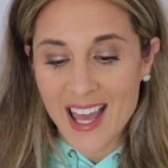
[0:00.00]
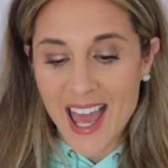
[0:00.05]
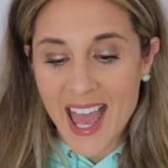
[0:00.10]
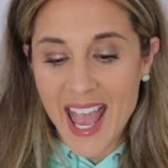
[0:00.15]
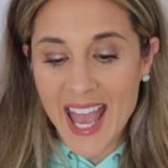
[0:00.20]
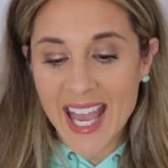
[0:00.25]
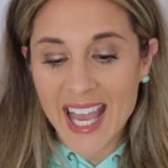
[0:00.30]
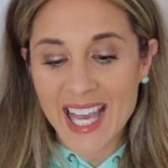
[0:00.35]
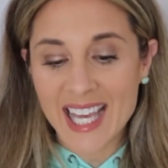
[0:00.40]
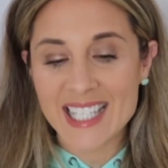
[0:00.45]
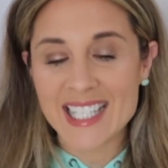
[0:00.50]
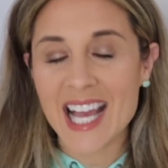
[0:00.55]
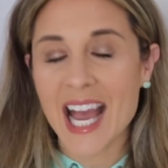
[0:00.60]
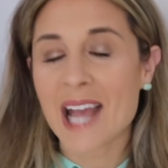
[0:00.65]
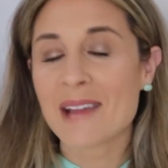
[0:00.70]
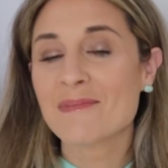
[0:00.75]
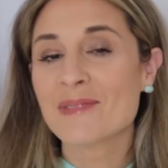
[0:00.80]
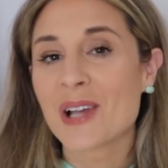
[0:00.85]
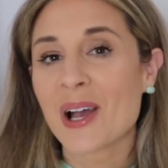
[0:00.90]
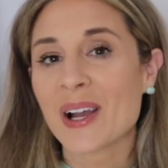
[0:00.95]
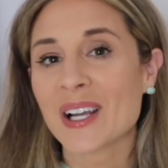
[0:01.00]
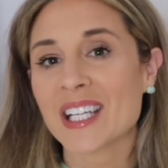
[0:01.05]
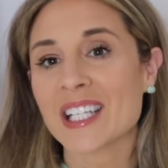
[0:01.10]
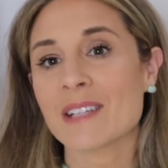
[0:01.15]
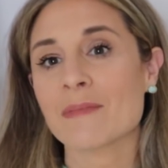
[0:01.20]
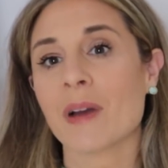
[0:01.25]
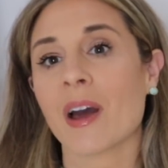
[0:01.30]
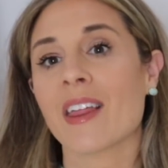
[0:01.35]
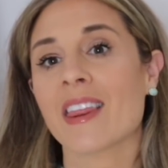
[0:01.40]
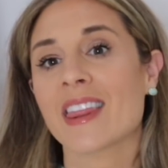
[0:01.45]
and I'm
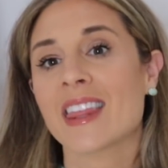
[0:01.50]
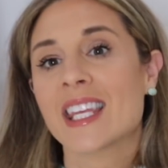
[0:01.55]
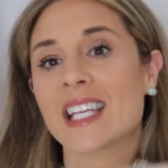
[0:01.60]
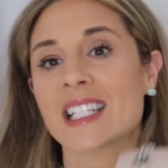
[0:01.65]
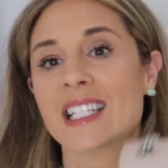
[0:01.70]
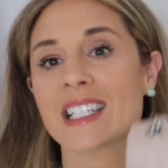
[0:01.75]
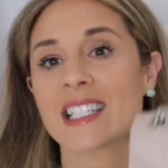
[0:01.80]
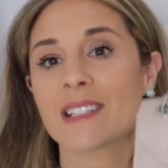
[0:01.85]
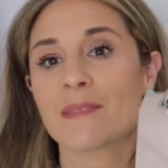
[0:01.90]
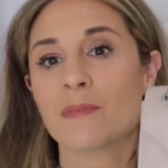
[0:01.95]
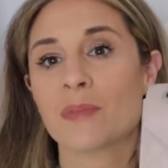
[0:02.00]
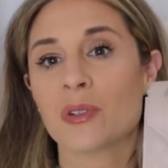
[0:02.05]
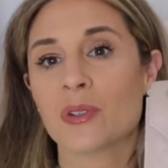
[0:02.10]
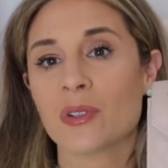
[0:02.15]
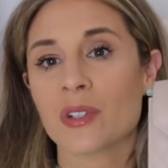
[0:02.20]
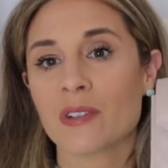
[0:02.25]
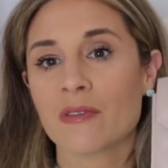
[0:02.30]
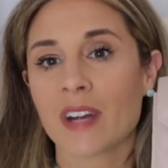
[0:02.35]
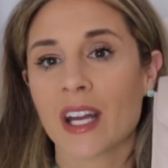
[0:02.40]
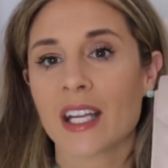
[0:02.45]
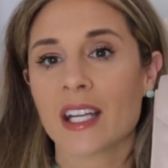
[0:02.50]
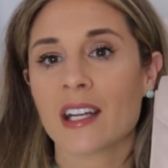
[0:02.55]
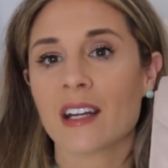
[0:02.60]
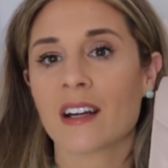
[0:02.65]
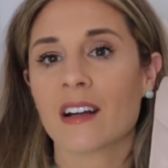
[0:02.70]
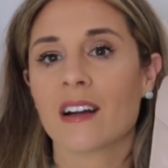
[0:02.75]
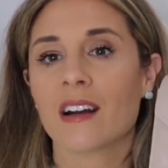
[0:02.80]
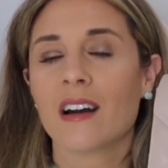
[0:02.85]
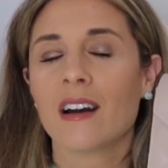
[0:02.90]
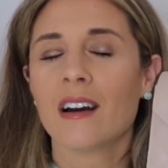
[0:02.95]
talking about this beauty right
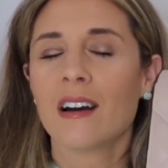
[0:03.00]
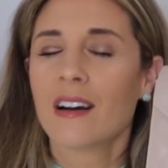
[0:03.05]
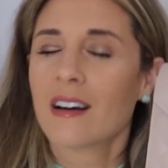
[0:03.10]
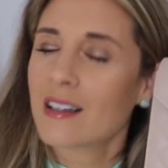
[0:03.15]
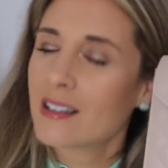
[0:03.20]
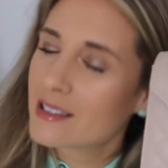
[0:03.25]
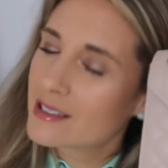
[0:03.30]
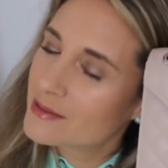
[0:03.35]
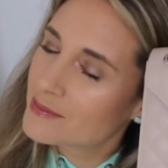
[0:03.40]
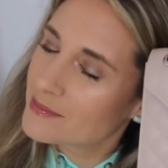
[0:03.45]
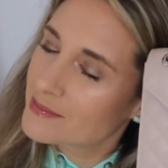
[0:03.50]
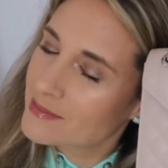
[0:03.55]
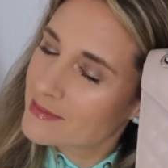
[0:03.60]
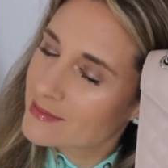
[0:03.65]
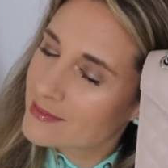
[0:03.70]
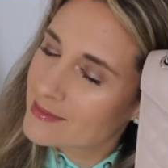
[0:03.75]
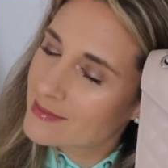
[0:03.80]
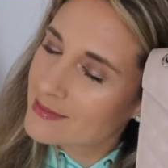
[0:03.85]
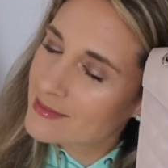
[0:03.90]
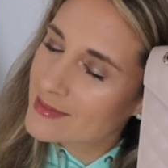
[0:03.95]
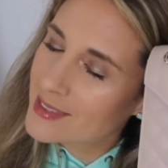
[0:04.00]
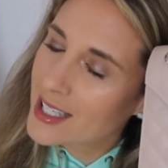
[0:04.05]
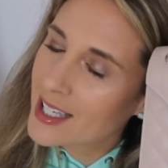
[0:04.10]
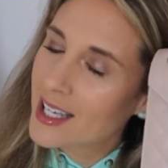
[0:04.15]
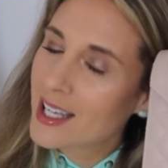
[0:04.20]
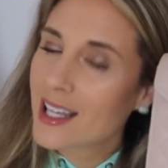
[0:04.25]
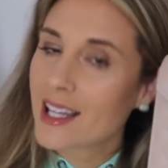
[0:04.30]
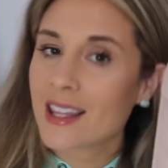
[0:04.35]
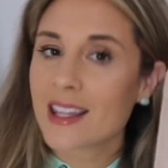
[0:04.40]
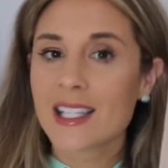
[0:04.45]
here. Oh,
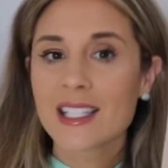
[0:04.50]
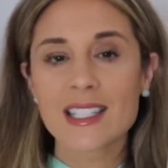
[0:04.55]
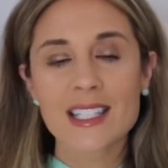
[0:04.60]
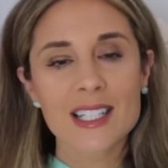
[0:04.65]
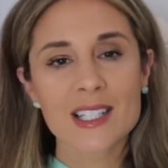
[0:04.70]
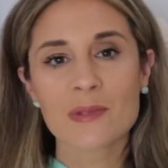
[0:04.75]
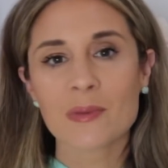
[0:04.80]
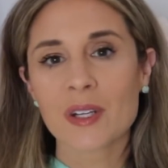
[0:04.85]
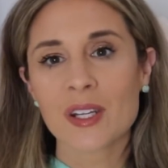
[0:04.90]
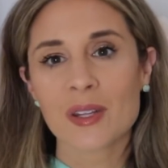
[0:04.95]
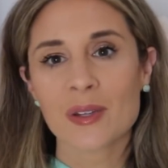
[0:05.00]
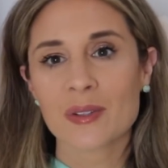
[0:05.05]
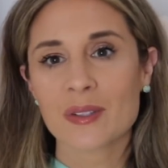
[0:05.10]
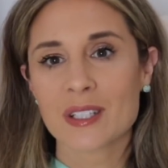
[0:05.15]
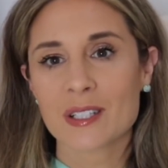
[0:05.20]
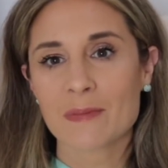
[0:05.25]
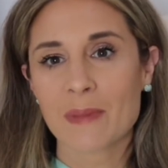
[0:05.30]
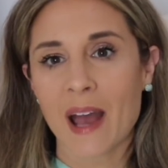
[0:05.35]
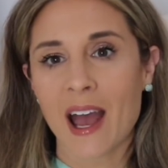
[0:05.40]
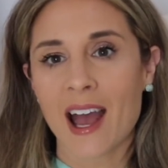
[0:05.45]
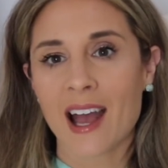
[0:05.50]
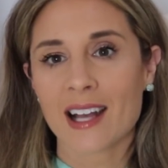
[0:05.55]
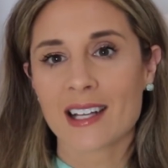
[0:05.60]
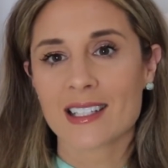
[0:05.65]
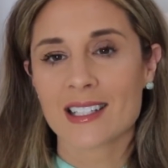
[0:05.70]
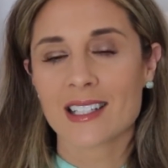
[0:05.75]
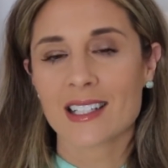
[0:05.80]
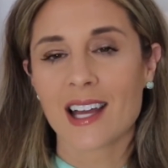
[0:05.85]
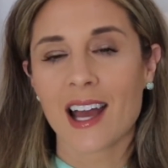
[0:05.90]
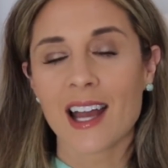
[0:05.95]
this is one of those
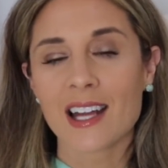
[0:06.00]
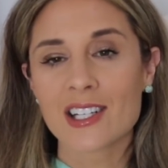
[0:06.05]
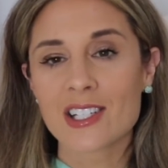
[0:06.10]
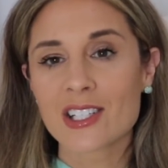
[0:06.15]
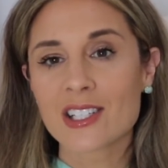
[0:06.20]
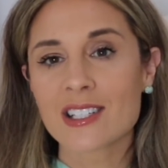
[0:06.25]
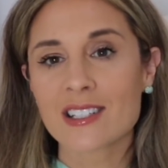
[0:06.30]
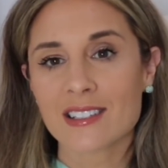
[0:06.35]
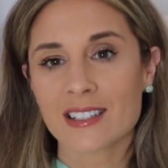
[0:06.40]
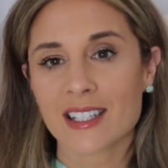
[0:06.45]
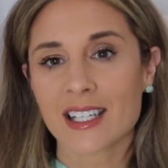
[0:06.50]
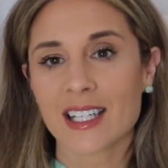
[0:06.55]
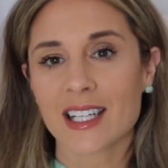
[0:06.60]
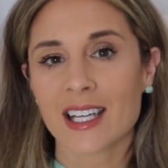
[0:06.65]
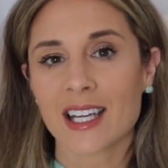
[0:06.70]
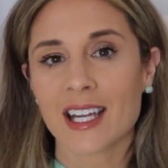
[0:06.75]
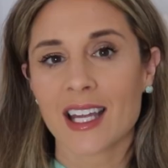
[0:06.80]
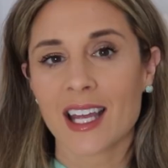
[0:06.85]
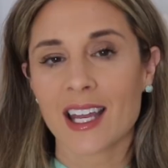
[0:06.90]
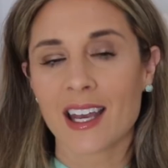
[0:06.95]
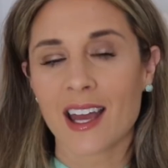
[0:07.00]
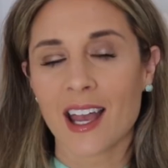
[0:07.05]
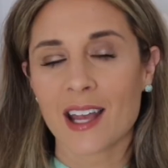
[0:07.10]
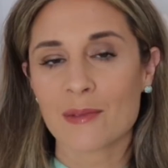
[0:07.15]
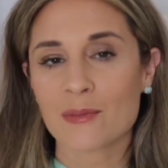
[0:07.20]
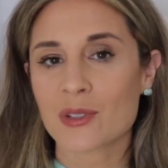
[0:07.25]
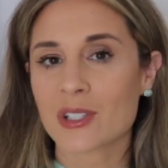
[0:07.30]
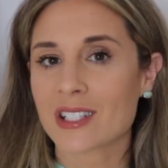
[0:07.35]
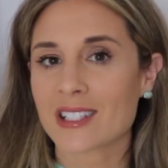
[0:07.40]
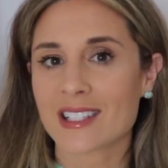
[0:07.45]
bags that I just look at it and I
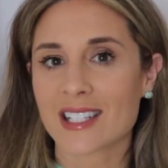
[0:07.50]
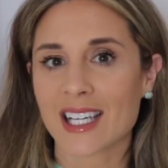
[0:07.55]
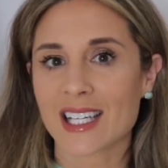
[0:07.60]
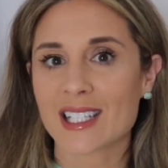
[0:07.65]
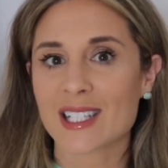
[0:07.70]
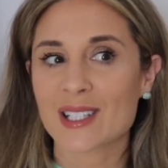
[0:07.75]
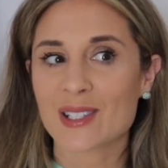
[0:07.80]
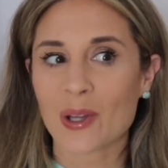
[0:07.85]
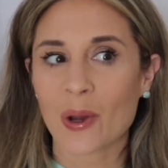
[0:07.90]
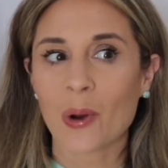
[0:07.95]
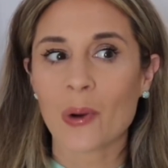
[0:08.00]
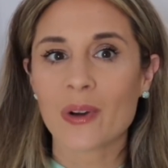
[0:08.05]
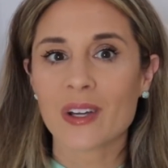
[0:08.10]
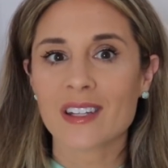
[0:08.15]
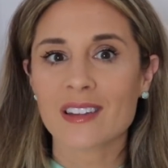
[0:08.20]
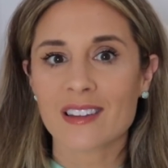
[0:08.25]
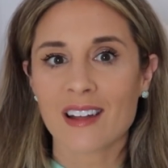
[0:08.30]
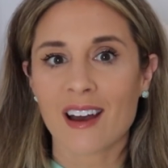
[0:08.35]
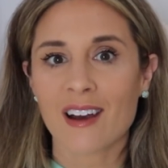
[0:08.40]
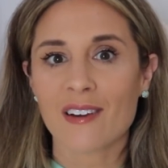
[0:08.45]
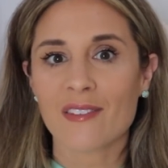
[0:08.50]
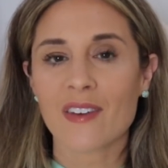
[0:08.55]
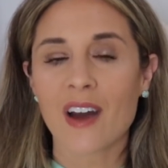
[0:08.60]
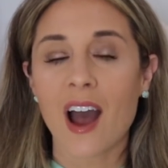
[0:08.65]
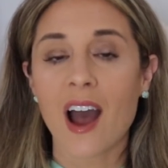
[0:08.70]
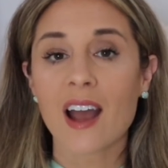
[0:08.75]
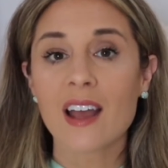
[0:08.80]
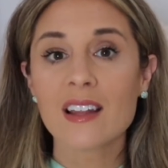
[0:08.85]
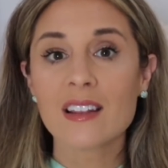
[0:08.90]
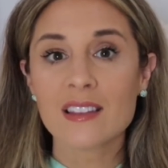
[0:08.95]
am just like so in love.
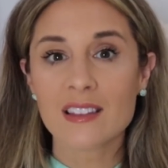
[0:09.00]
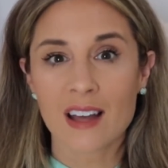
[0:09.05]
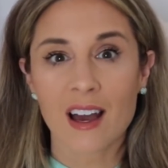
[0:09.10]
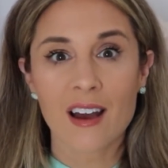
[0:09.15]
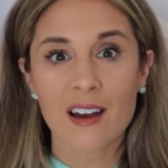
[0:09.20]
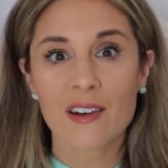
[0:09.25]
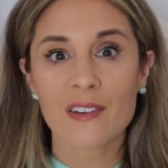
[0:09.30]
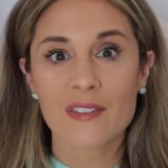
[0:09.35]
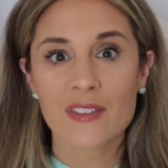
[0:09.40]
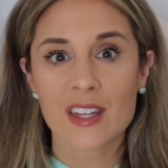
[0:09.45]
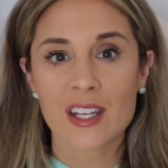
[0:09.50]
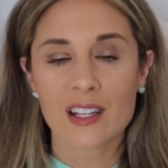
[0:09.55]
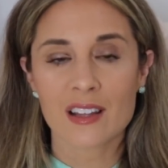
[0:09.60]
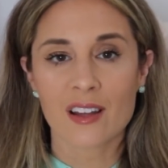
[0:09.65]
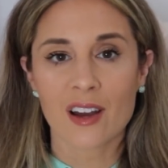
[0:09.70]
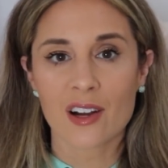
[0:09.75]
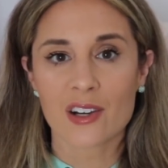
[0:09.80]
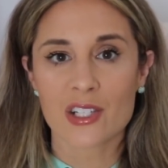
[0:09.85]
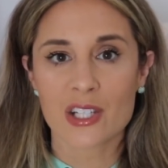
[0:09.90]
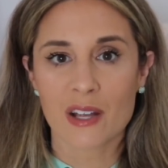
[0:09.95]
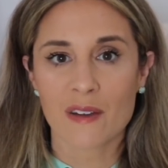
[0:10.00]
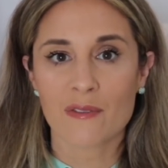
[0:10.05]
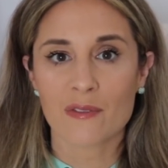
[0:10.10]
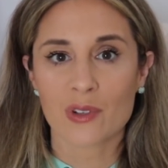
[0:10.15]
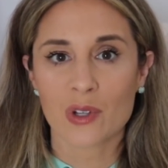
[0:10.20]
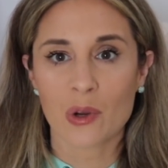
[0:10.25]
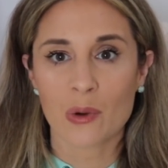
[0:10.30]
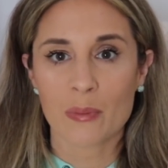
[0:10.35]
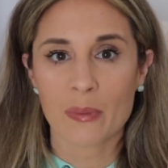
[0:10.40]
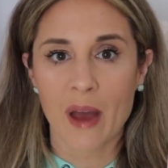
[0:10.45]
I love the large
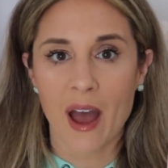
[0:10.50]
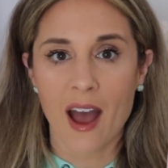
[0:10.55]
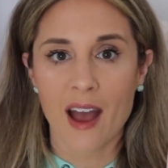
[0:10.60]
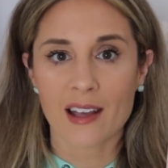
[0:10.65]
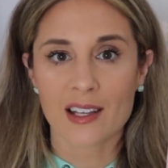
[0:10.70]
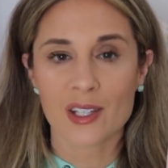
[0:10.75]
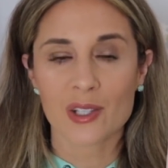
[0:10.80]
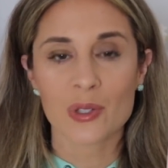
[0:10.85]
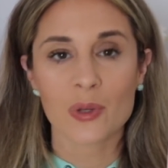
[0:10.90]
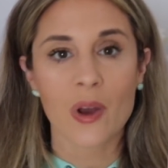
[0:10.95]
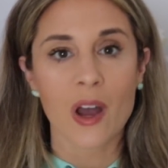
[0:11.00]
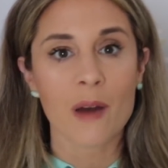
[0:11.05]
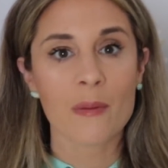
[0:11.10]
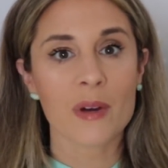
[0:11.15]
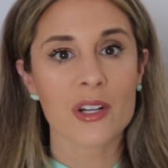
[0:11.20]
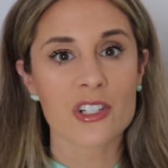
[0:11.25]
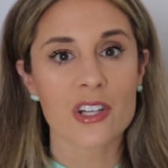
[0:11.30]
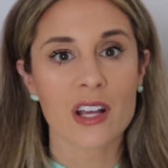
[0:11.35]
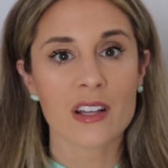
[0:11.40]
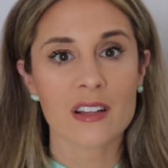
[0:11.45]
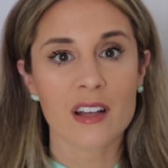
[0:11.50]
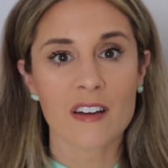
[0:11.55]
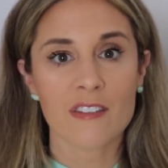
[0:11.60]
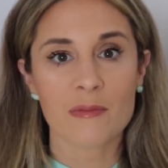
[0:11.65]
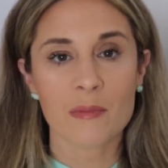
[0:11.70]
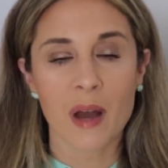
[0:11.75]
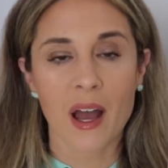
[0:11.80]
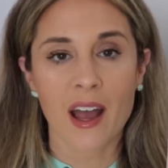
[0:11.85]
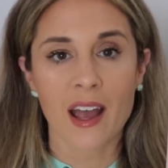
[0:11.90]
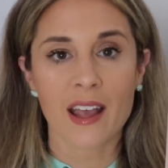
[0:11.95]
envelope bag. You know how much I
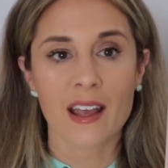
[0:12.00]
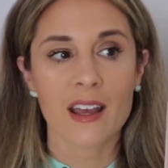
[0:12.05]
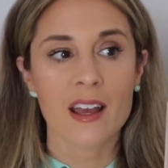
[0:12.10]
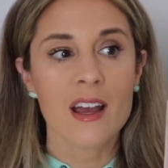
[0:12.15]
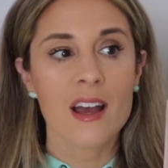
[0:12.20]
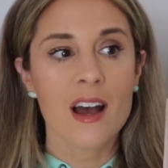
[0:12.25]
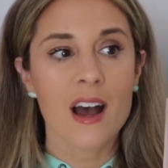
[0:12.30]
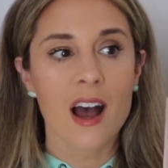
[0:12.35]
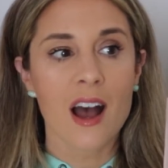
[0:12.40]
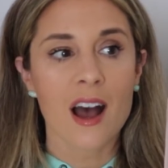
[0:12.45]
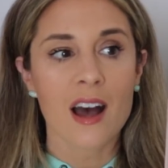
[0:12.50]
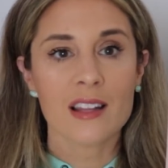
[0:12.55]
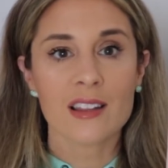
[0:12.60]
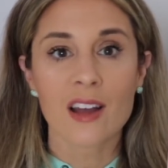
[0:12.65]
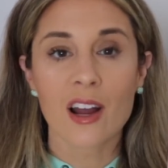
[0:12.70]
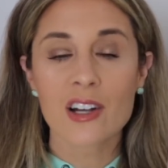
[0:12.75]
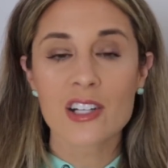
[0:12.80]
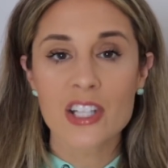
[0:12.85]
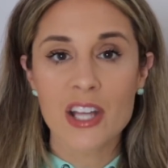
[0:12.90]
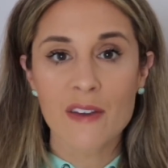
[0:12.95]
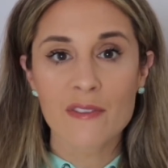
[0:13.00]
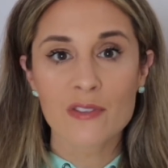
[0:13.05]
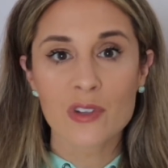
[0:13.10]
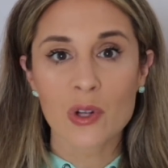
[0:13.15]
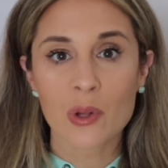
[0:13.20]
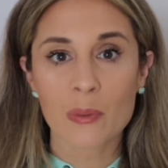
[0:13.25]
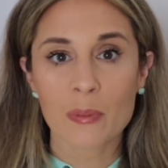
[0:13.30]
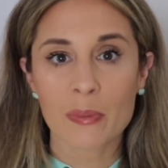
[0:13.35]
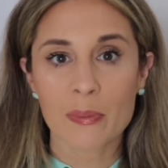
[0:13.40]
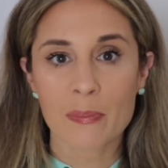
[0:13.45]
love my uh, large
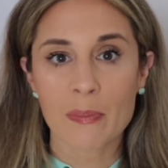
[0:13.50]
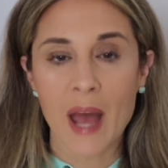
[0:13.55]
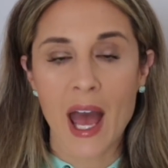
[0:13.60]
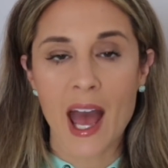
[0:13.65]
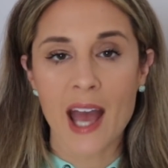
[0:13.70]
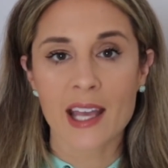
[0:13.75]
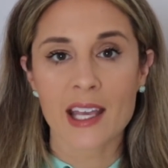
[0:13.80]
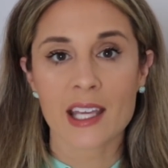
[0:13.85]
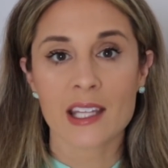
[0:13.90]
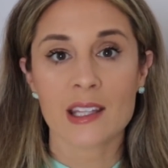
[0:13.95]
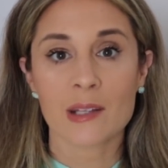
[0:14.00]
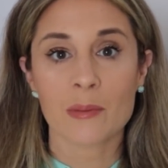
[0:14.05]
envelope bag in the